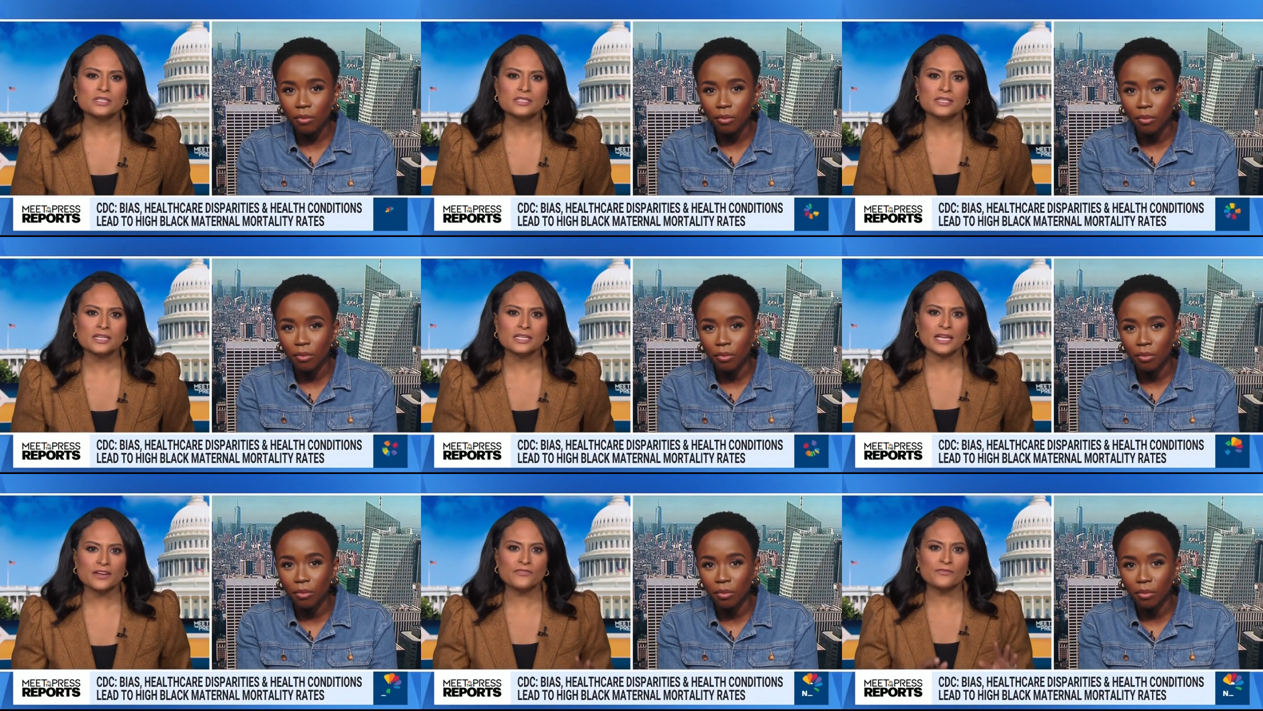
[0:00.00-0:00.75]

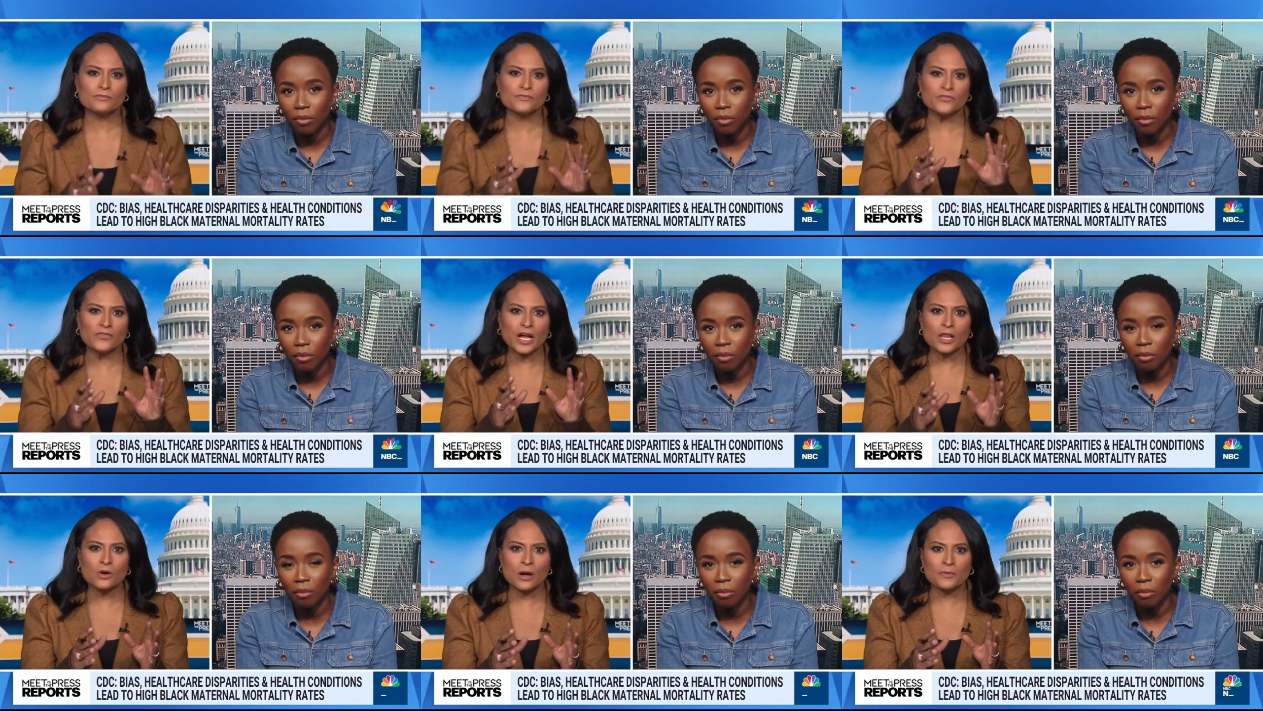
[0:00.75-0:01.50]
Speaker 1: Zinhle,
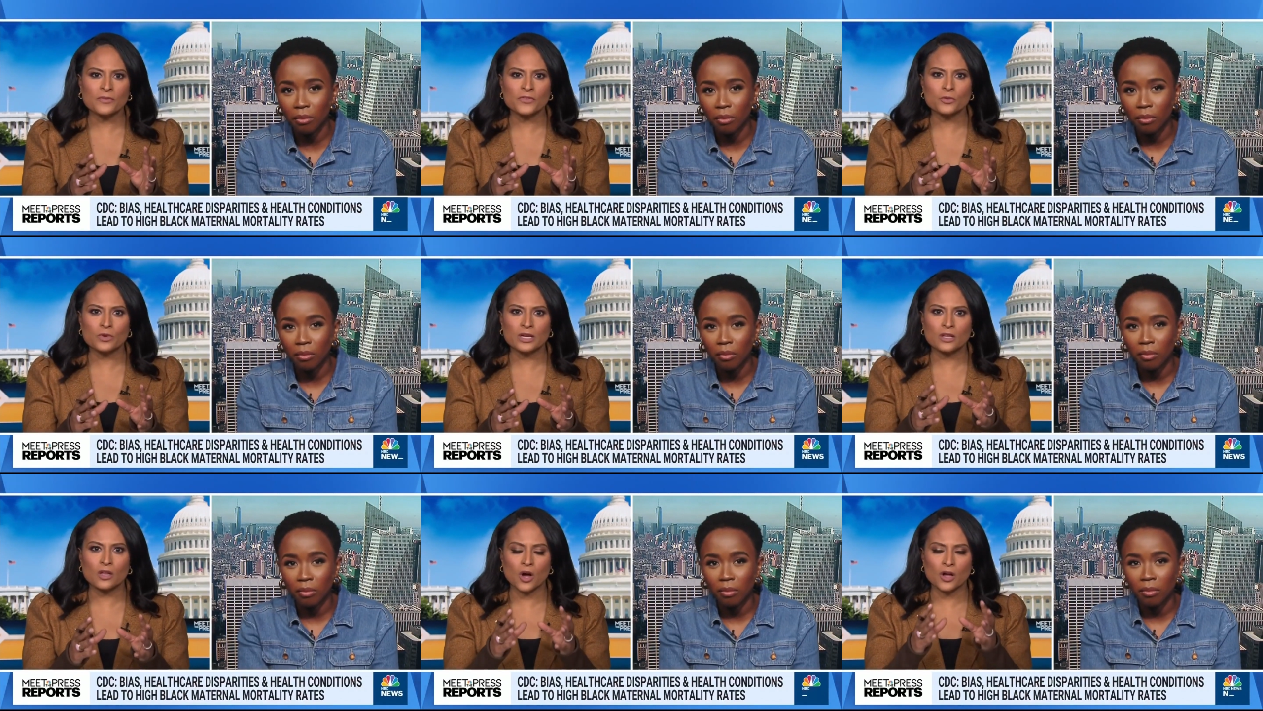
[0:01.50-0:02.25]
follow up, if you
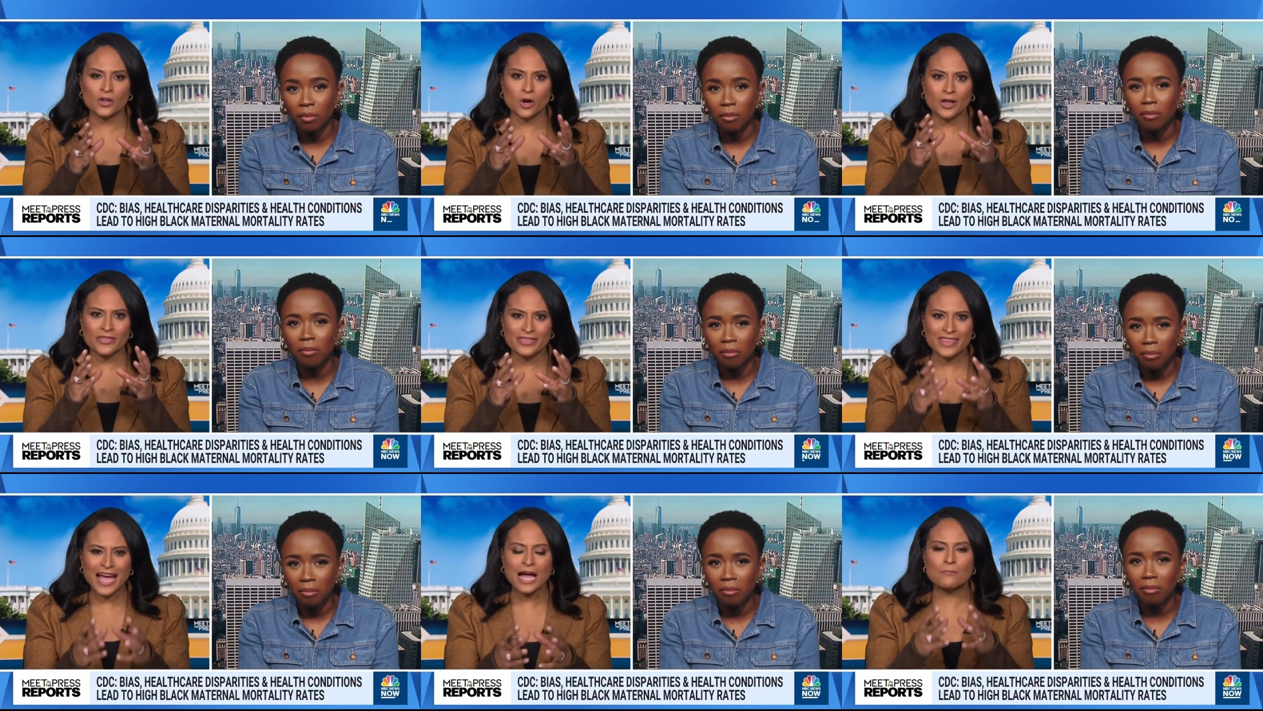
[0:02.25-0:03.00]
will, on, on
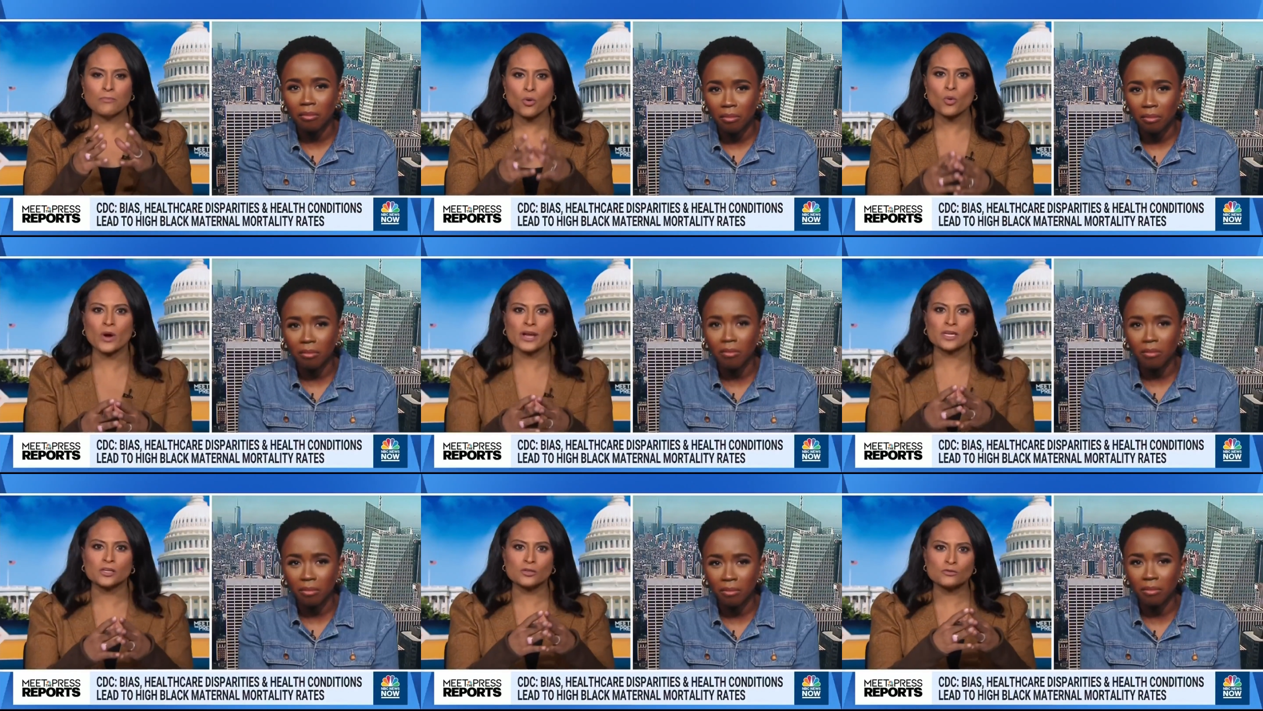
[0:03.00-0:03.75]
that point.
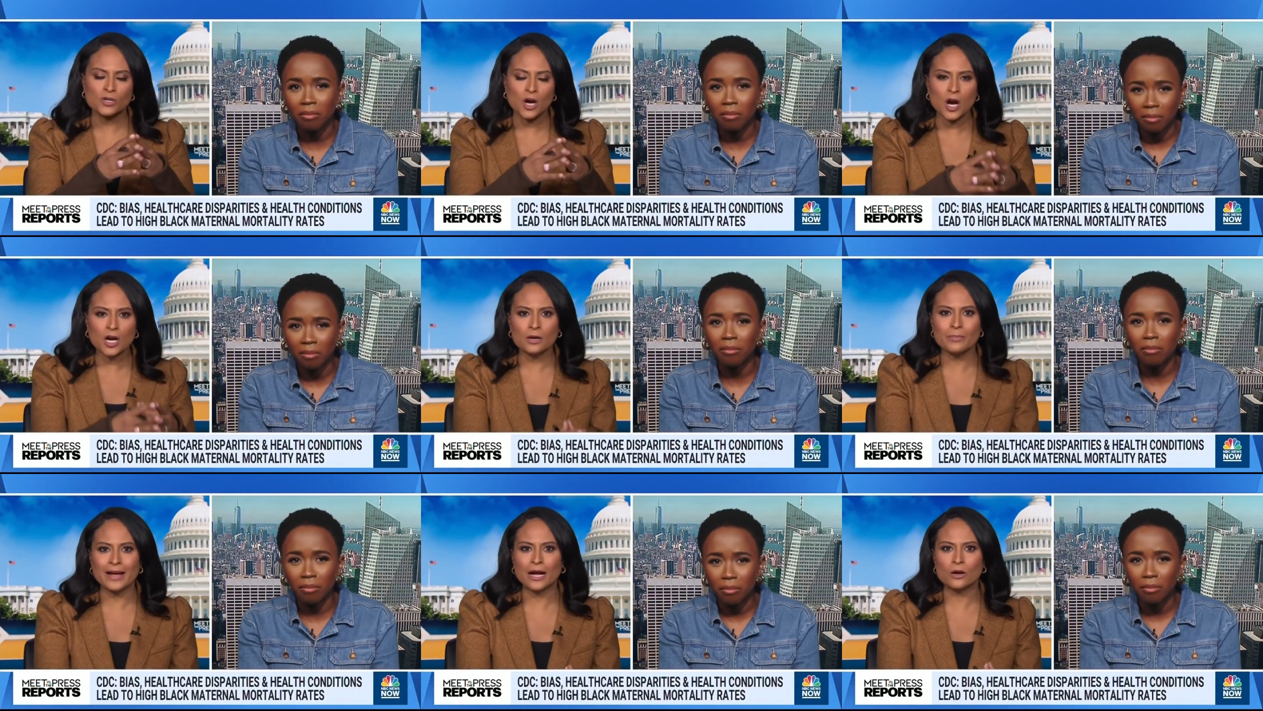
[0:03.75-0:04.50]
You talk
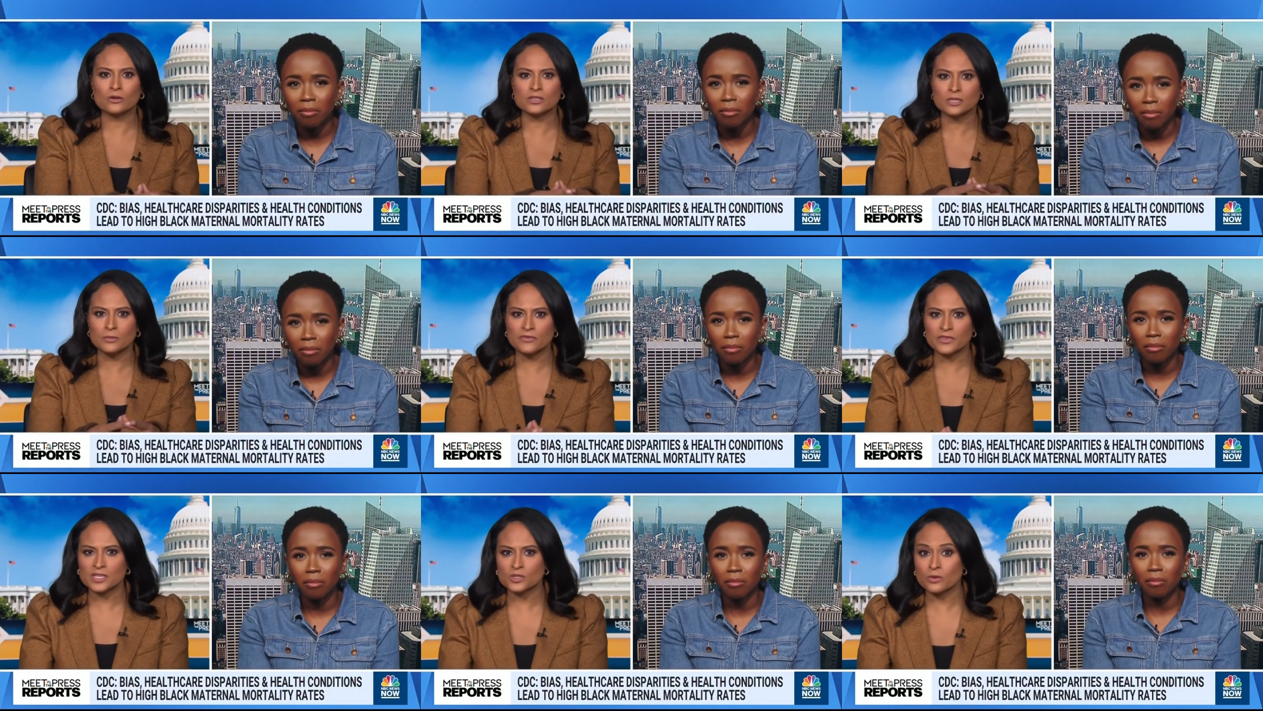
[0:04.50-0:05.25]
about some of
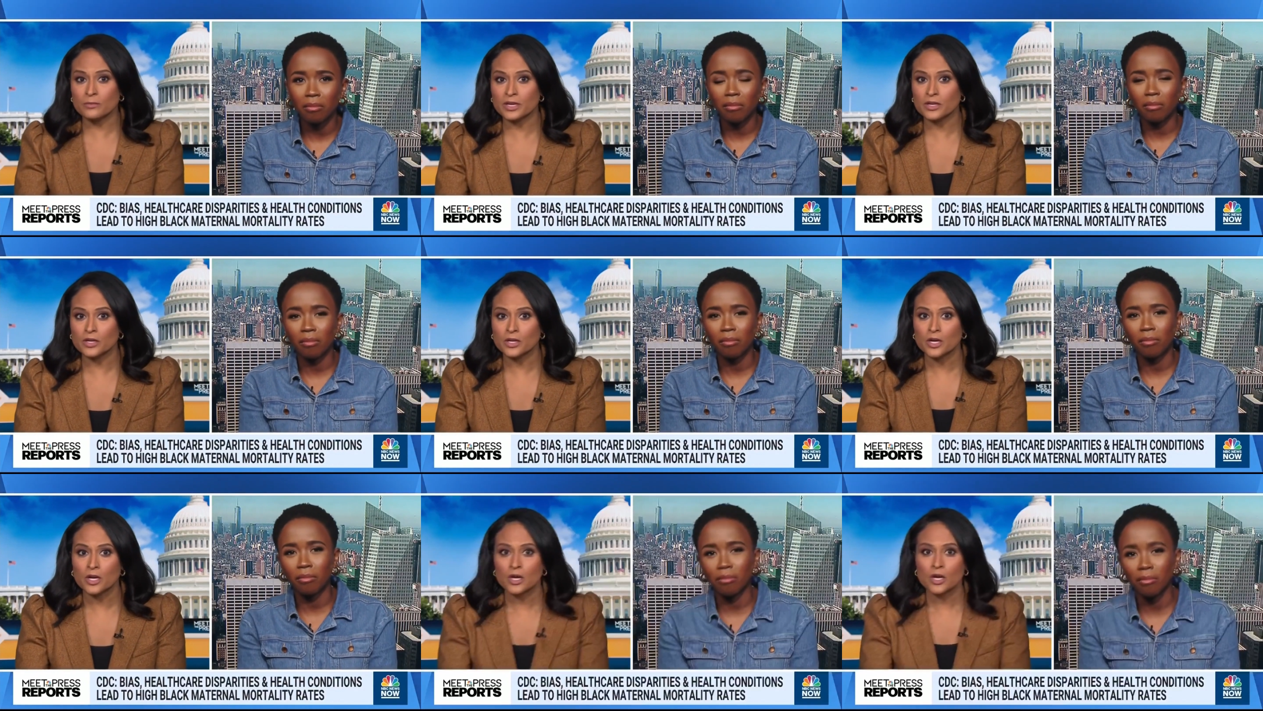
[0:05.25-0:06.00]
these women
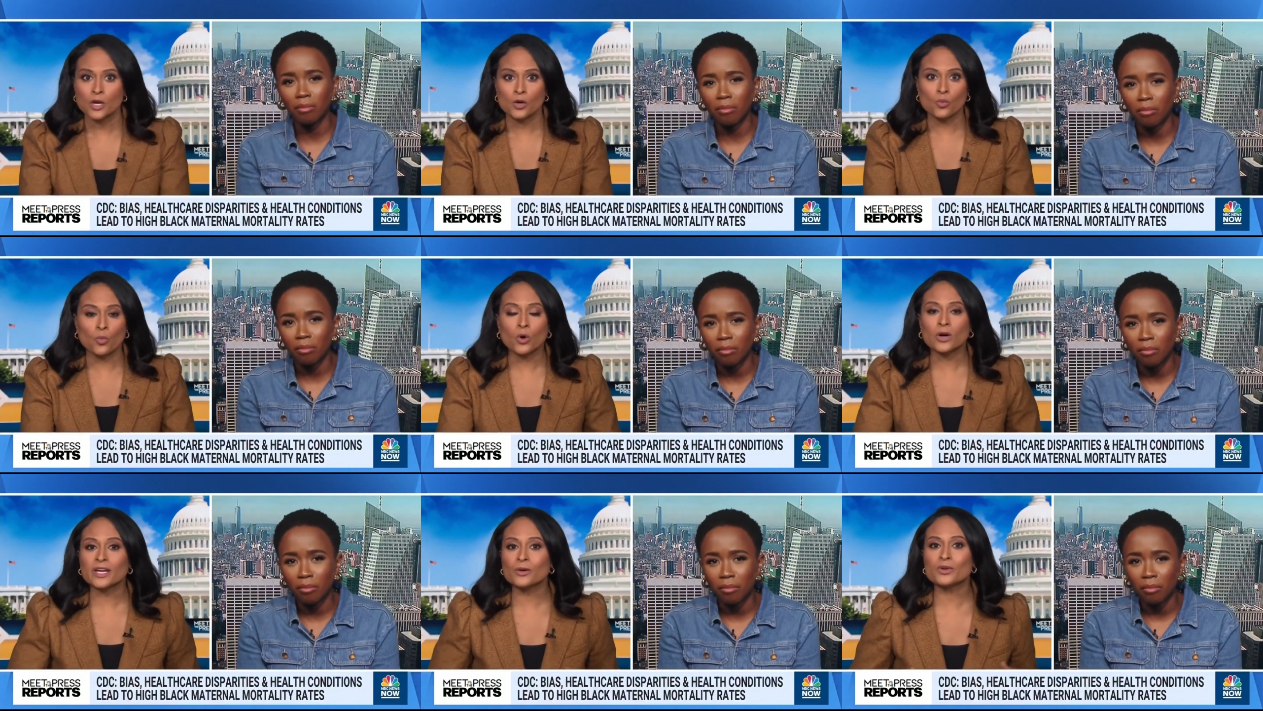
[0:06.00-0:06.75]

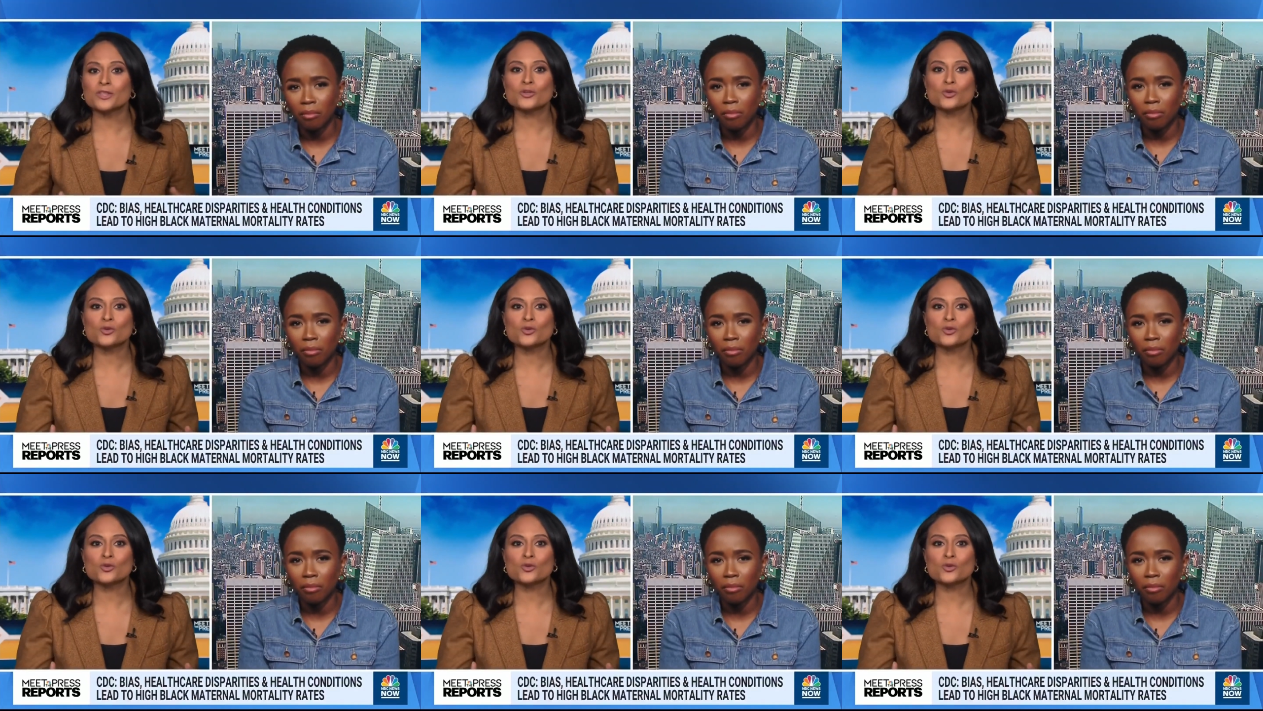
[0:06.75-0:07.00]
working with